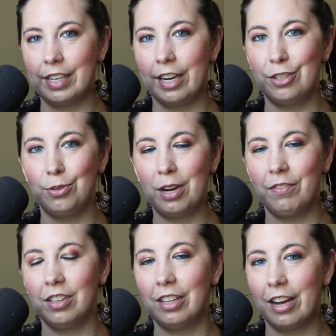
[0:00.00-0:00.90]
I do have
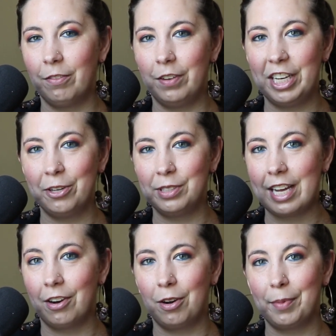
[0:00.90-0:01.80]
a lot of videos
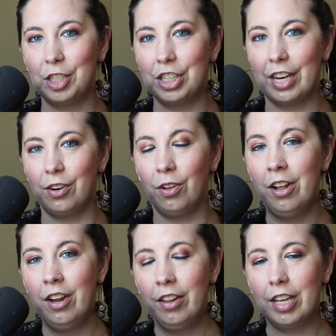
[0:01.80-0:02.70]
out on my channel
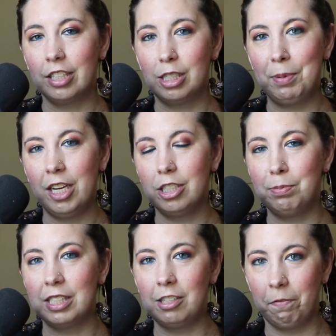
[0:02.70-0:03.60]
that speak
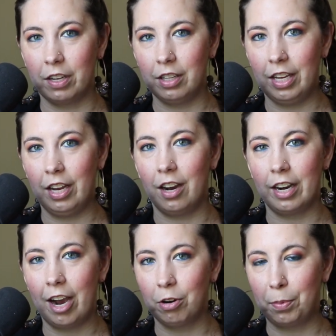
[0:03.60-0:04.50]
specifically on
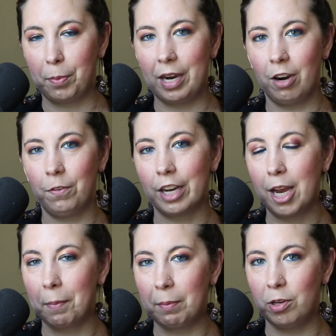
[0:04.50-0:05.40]
how to prepare for
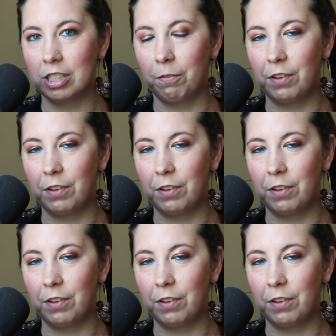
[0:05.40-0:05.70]
camping music